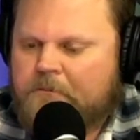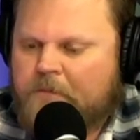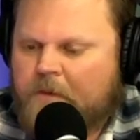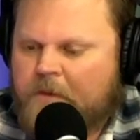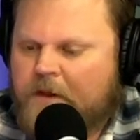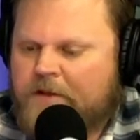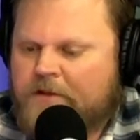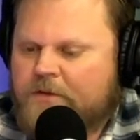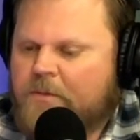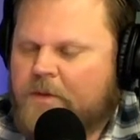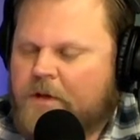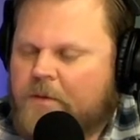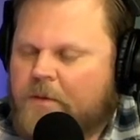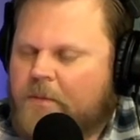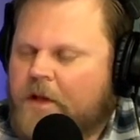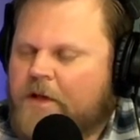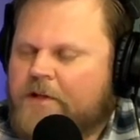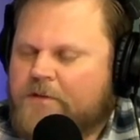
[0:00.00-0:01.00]
this would be the
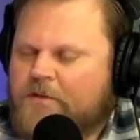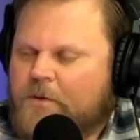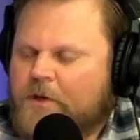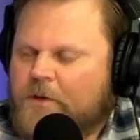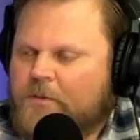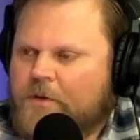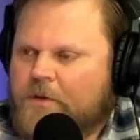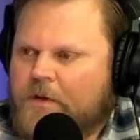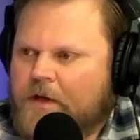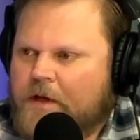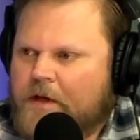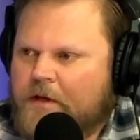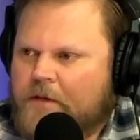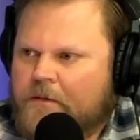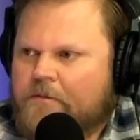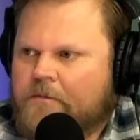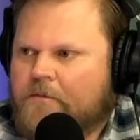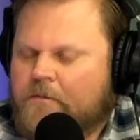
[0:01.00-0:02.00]
place where you would
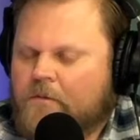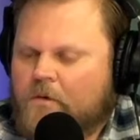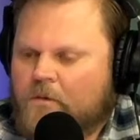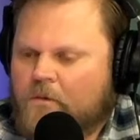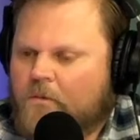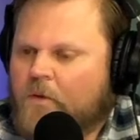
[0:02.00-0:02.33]
think well,